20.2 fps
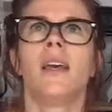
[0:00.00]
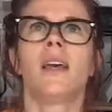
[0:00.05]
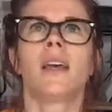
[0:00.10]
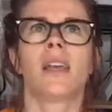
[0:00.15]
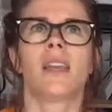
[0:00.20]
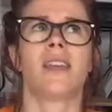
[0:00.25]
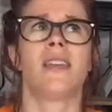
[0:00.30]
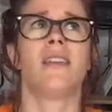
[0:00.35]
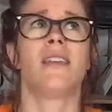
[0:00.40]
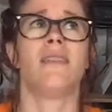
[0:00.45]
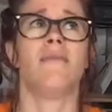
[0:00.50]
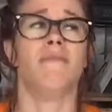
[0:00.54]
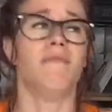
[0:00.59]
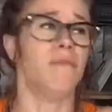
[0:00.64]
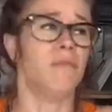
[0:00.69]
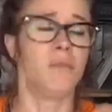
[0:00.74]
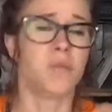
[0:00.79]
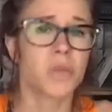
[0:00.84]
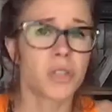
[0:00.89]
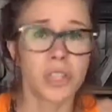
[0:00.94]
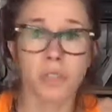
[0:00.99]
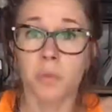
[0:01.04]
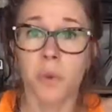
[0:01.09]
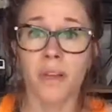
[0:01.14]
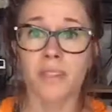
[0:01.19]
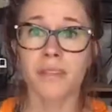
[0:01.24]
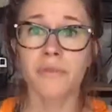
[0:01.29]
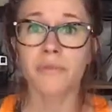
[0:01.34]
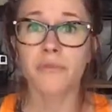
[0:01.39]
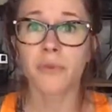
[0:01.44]
He just
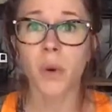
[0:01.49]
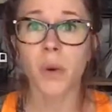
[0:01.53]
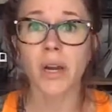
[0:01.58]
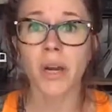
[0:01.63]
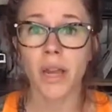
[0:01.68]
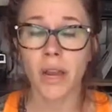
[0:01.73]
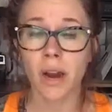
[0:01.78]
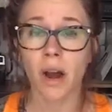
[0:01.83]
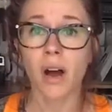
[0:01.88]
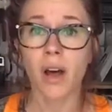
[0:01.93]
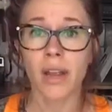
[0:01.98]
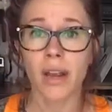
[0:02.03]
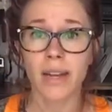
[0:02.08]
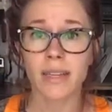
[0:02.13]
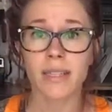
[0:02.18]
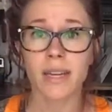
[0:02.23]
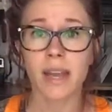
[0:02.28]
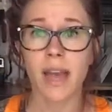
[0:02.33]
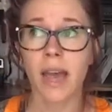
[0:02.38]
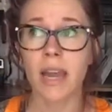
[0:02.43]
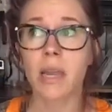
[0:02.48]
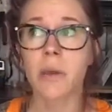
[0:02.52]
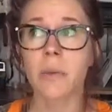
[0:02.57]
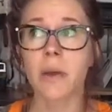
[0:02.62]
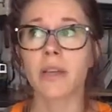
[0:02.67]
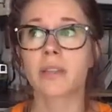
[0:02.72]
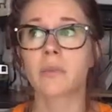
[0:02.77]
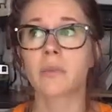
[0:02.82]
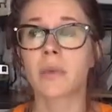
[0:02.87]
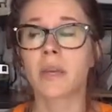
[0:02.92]
wasn't for it at all, and I did it
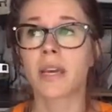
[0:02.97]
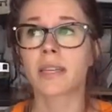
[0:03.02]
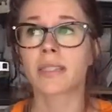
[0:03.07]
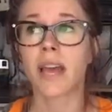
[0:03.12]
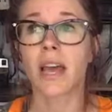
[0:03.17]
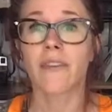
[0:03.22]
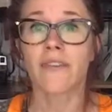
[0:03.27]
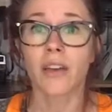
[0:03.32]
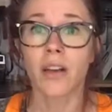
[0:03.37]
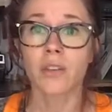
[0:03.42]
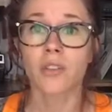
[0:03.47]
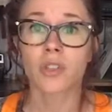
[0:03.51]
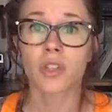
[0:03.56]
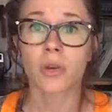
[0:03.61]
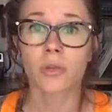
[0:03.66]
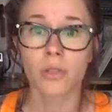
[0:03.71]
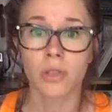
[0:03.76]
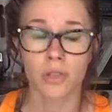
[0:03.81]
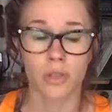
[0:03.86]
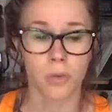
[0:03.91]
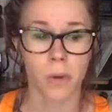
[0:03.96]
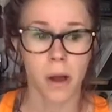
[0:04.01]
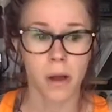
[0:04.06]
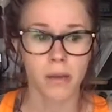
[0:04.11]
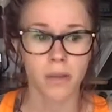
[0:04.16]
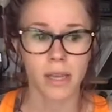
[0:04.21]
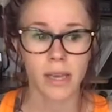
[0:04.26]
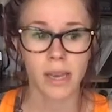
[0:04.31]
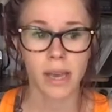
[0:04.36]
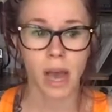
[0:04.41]
anyways because I felt so
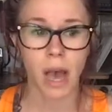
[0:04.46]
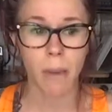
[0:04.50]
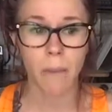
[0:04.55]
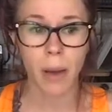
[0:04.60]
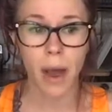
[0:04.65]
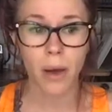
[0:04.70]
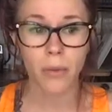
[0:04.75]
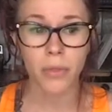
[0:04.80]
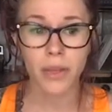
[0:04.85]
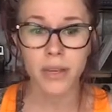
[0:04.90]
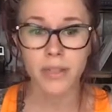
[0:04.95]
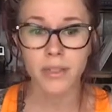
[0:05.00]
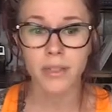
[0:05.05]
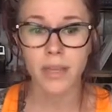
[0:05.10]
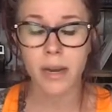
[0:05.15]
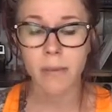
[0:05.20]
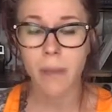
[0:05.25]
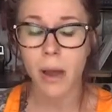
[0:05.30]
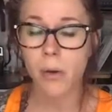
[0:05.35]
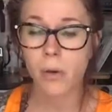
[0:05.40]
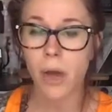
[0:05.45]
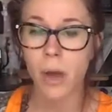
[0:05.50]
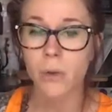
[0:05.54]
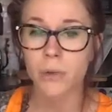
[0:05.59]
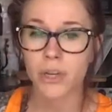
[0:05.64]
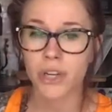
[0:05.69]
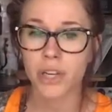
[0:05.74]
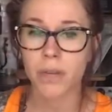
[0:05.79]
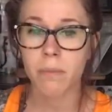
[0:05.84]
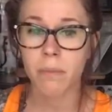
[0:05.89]
strongly about this and about
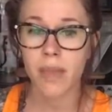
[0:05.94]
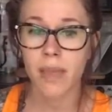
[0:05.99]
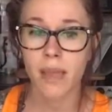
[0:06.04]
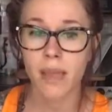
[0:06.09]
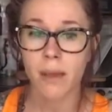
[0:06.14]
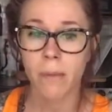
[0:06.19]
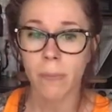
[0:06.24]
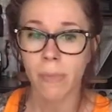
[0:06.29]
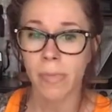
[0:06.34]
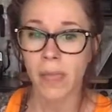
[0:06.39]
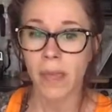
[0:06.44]
coaching being